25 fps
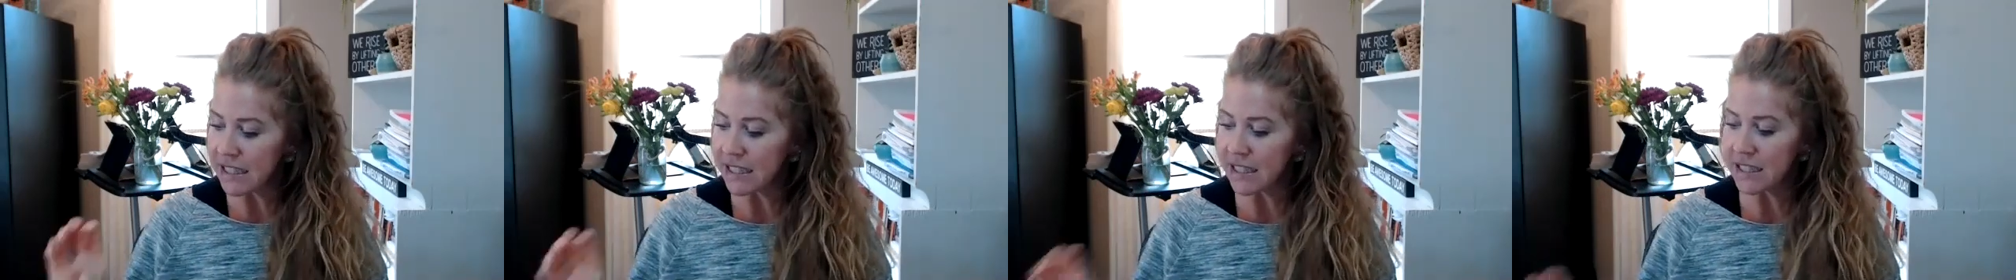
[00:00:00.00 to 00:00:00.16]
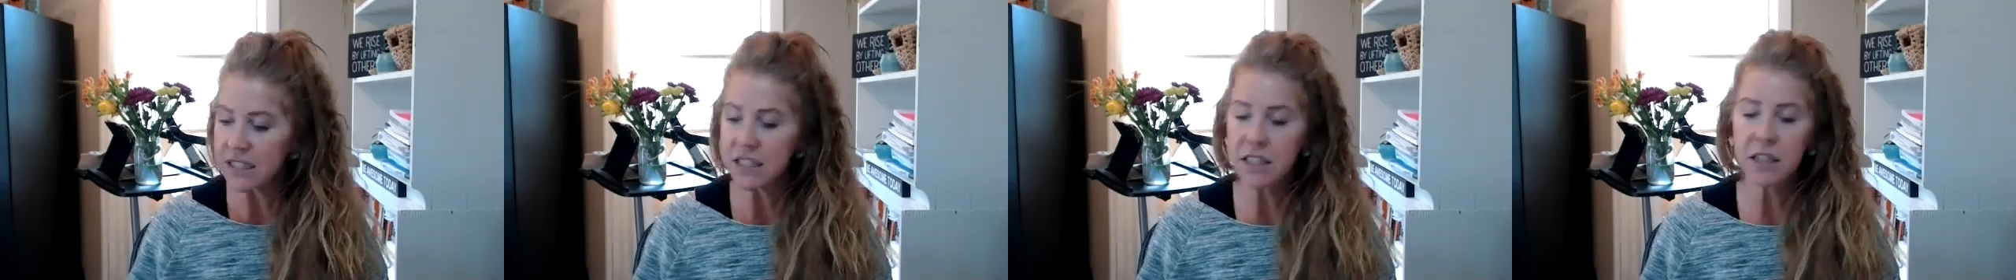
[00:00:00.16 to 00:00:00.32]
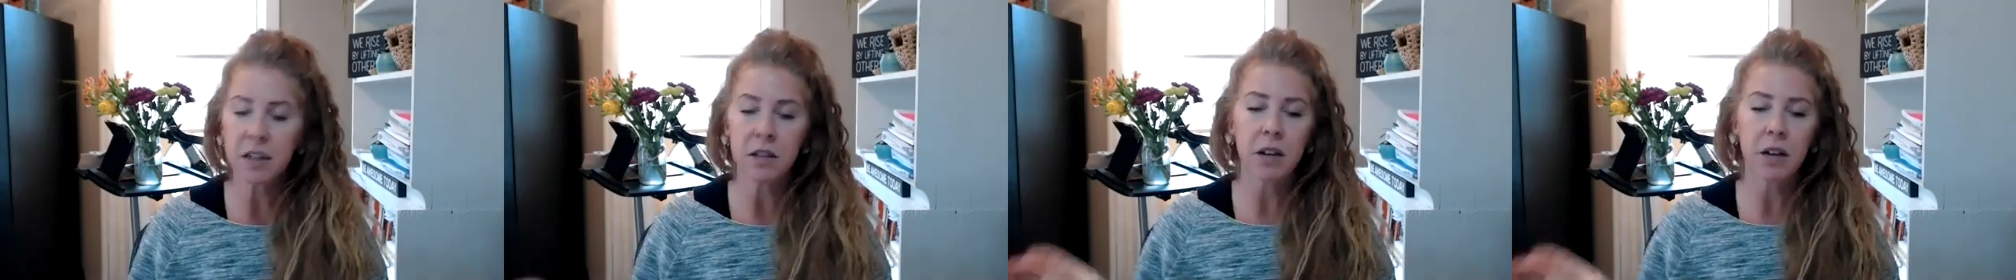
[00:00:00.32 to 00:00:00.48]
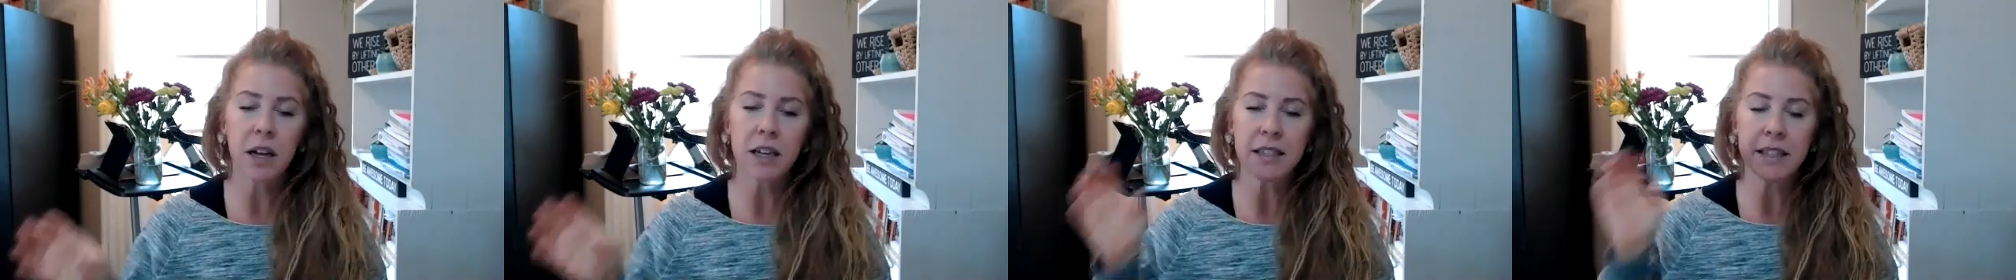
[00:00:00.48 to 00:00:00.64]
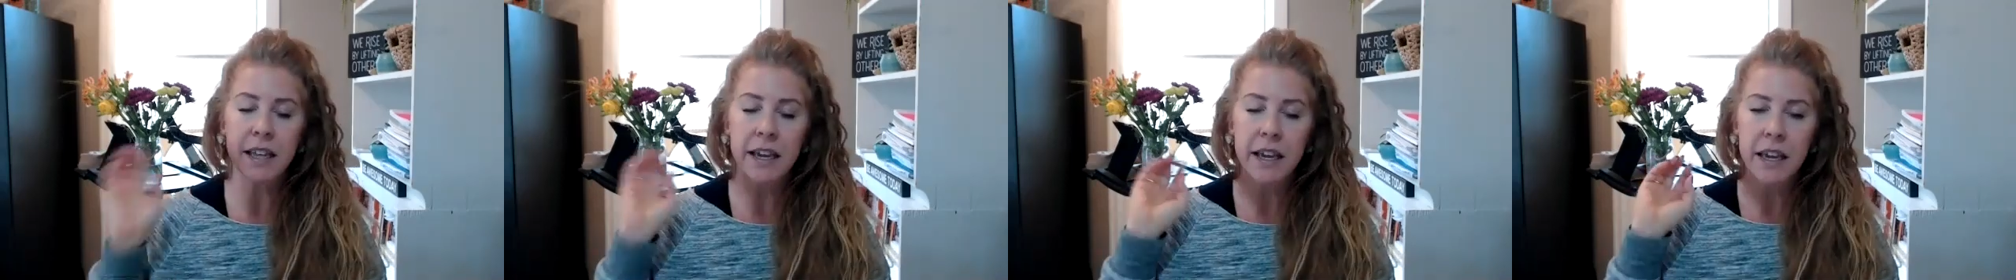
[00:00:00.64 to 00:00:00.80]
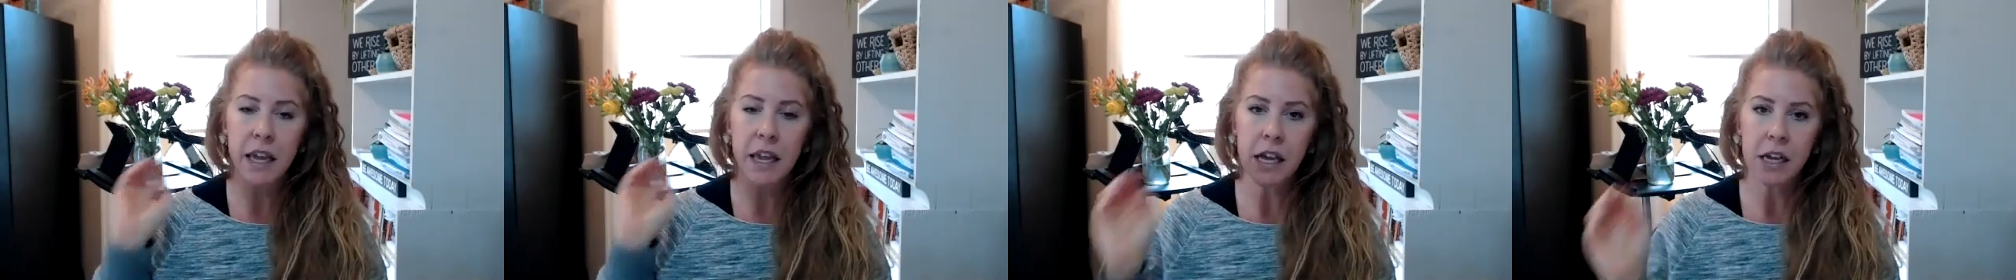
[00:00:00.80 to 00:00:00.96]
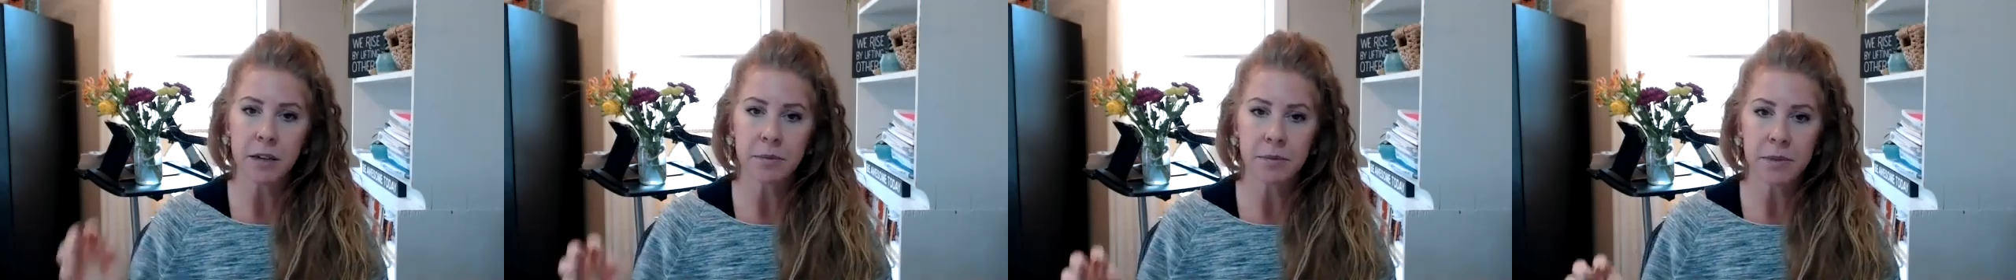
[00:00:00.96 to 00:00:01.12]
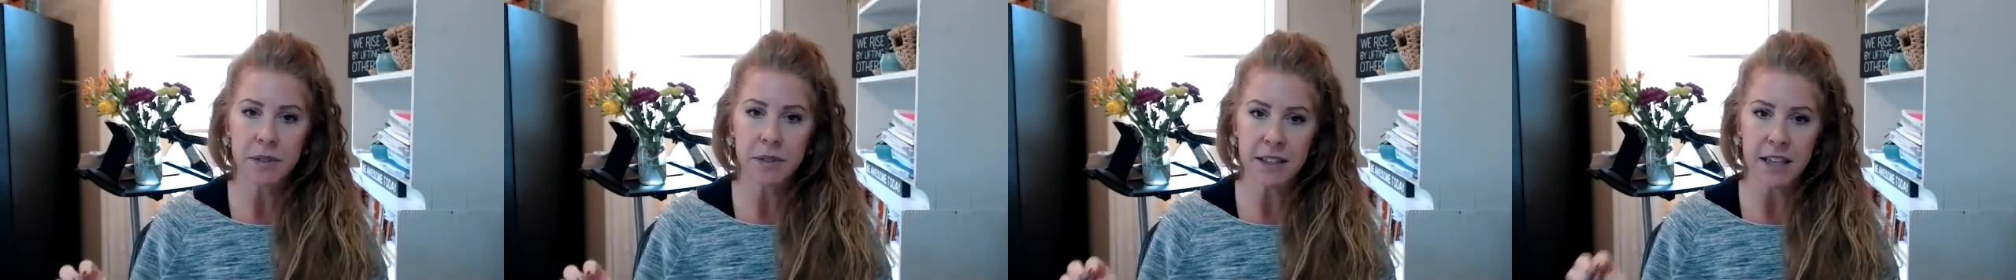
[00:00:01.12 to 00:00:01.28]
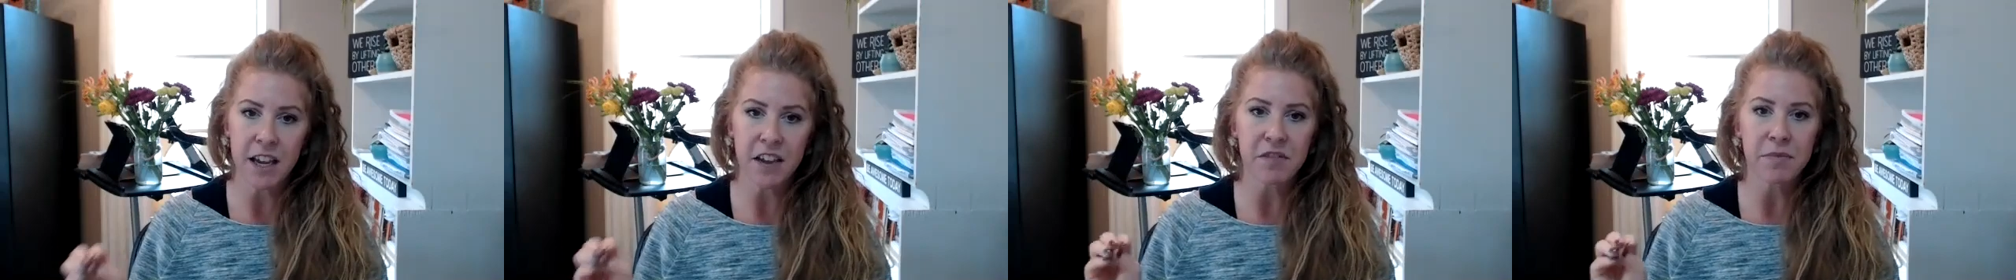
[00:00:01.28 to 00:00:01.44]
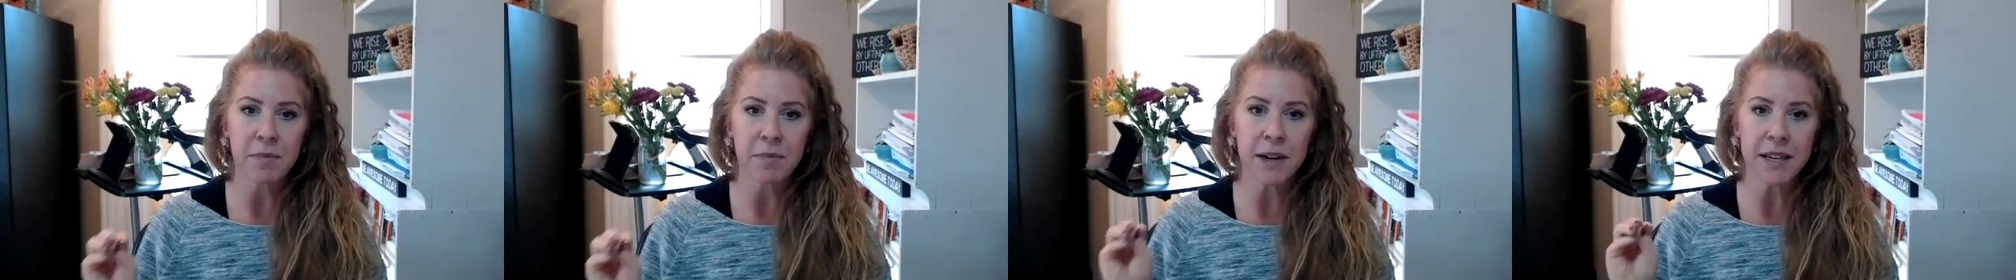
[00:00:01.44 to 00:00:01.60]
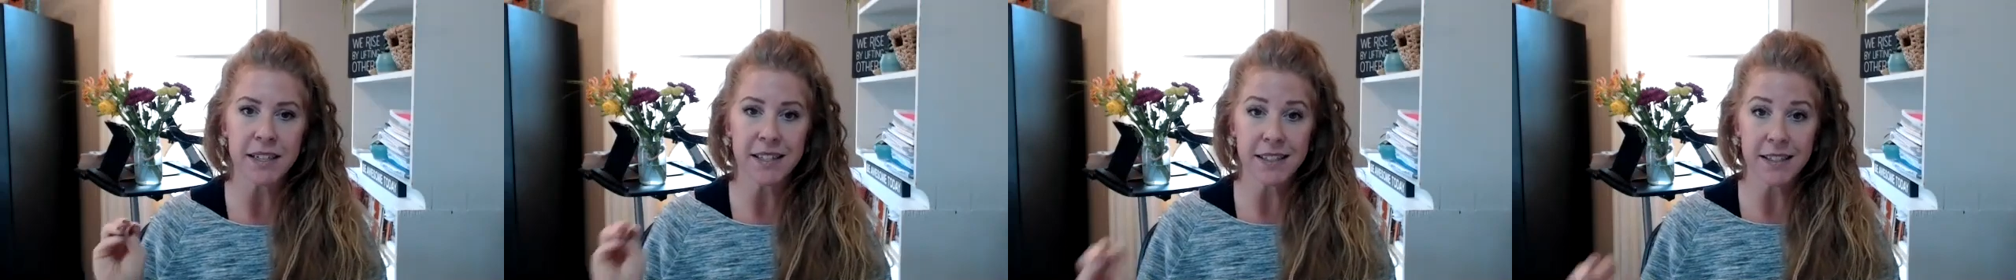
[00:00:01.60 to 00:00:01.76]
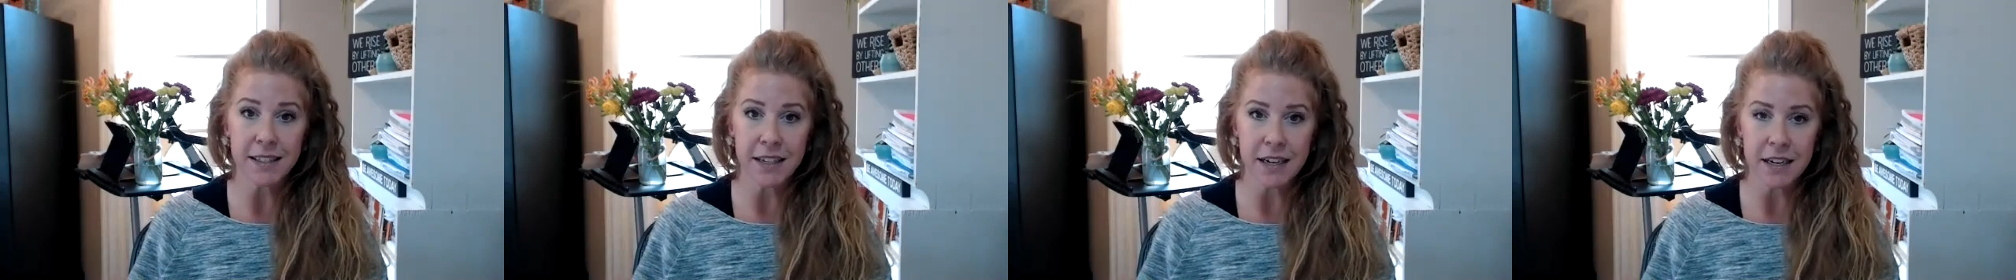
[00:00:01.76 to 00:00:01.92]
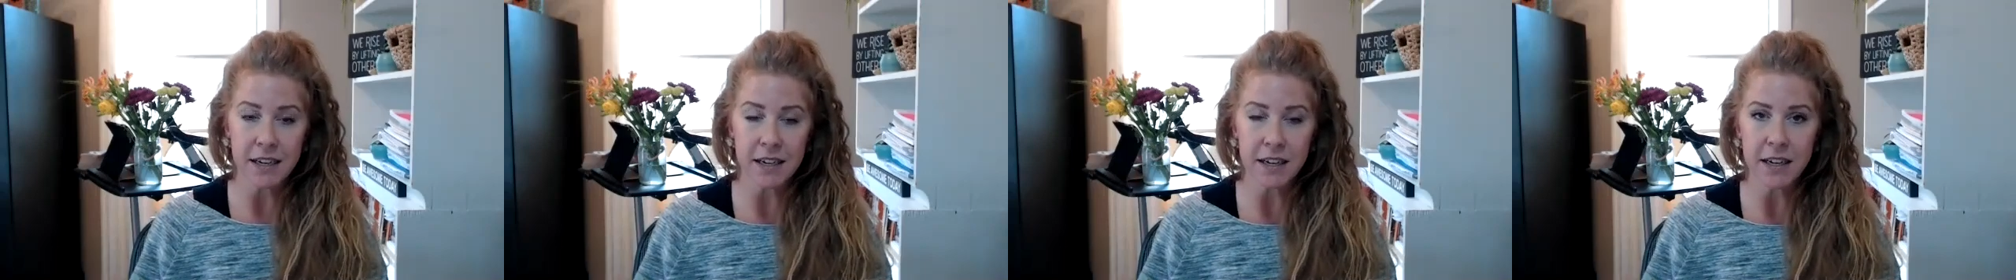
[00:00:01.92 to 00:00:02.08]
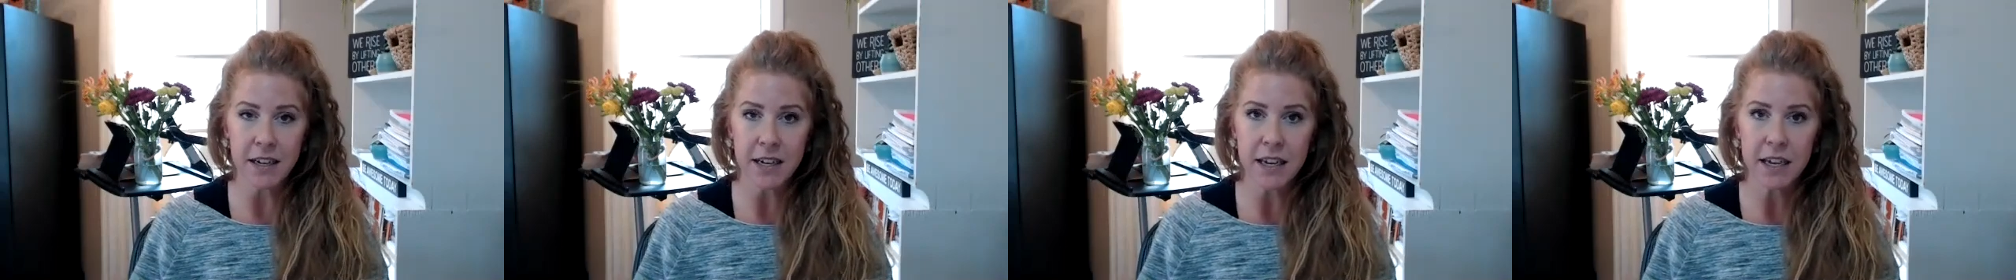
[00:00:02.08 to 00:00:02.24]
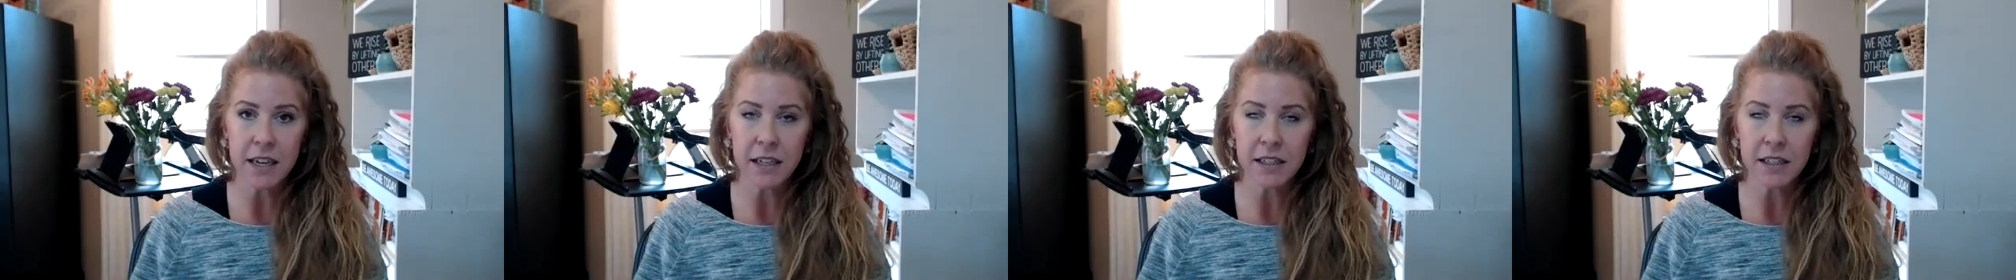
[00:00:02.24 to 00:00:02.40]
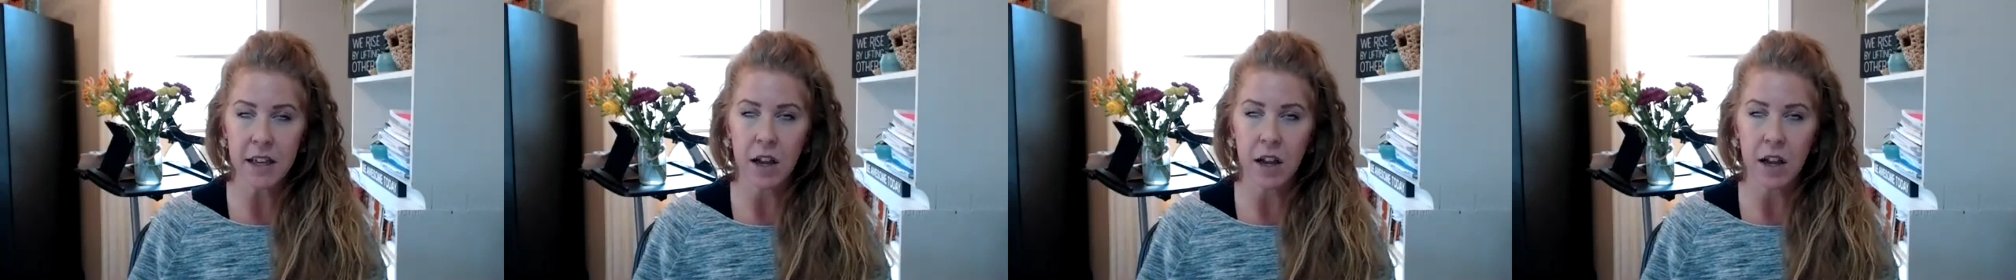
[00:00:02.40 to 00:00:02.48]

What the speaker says: it still has like helped save my sanity.